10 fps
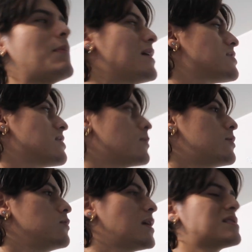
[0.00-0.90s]
I'm not
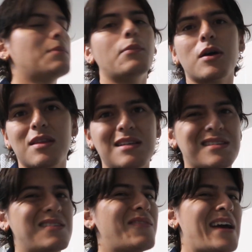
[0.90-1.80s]
someone who likes to book
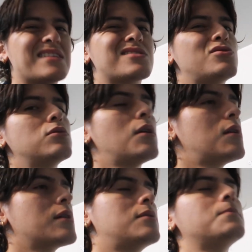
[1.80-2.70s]
things in advance too
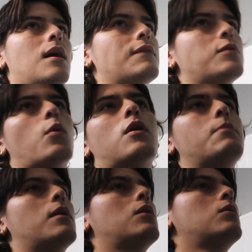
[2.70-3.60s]
long and have to
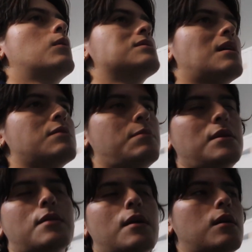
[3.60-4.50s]
worry about what time to
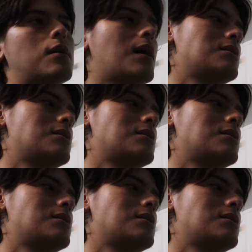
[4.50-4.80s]
be there.